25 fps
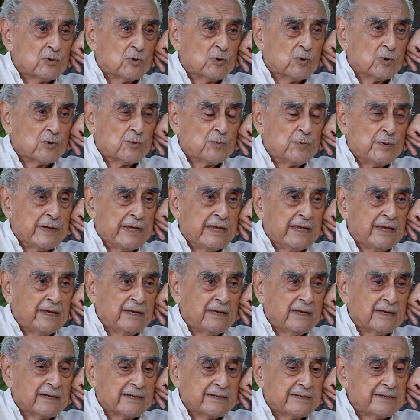Could
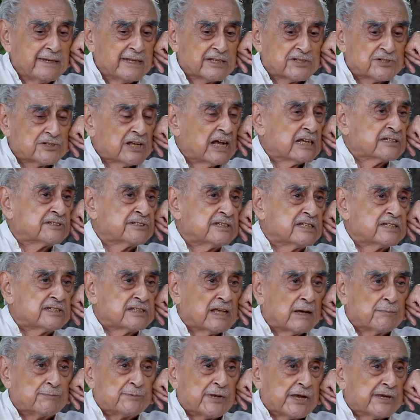we discuss this
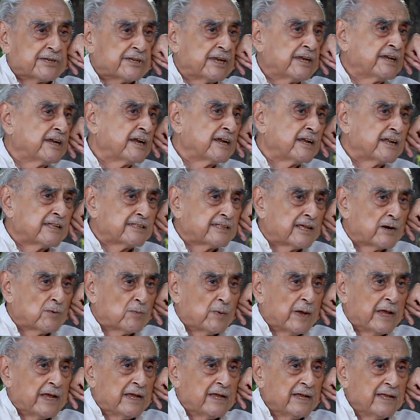subject in another
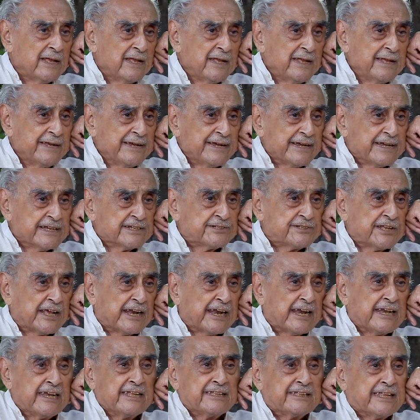way? Is
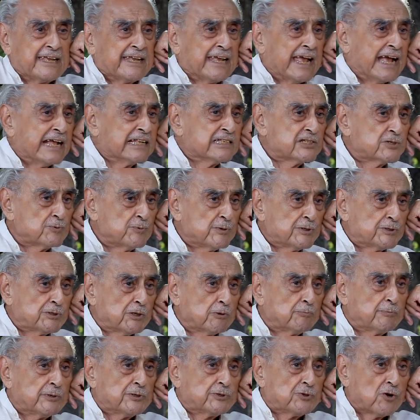there anything else we
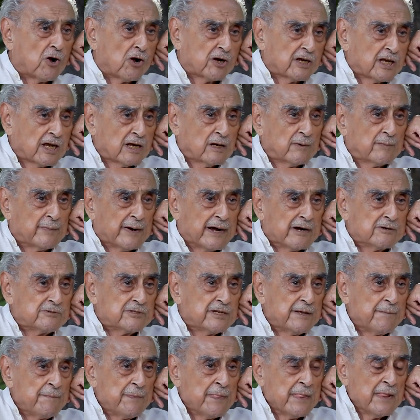should be talking about?
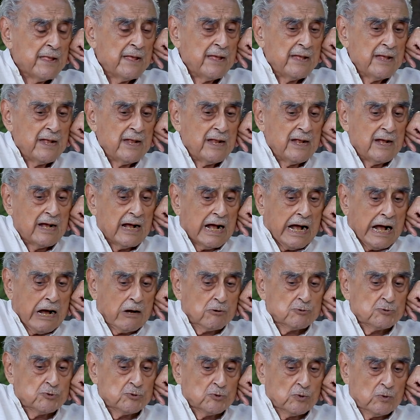
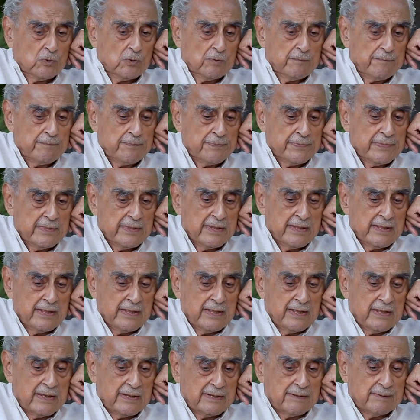How to
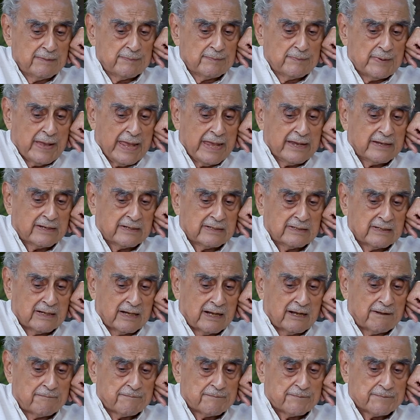make
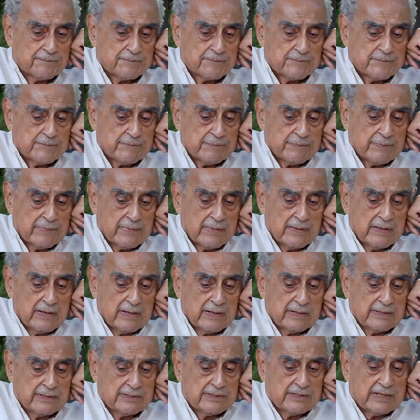
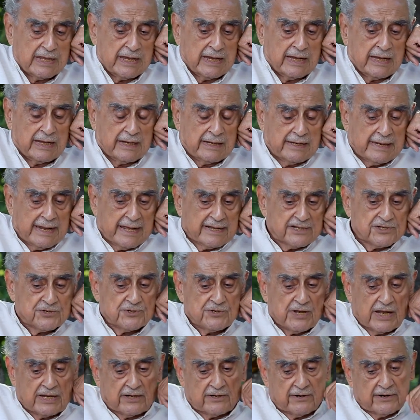the
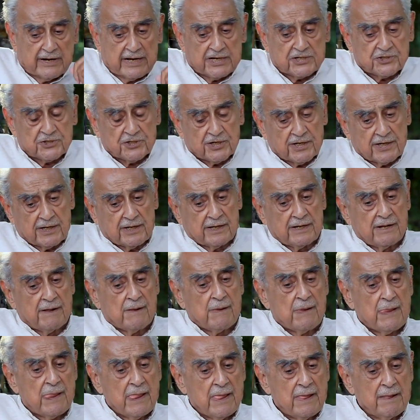next generation
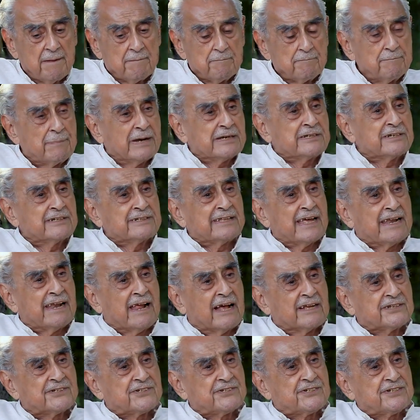better than
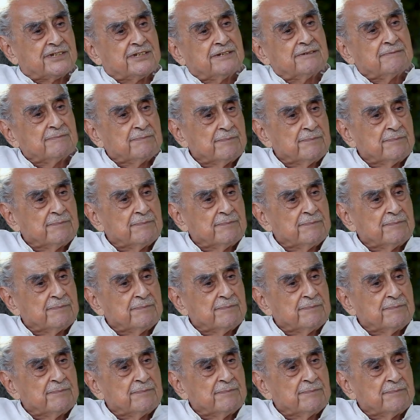us?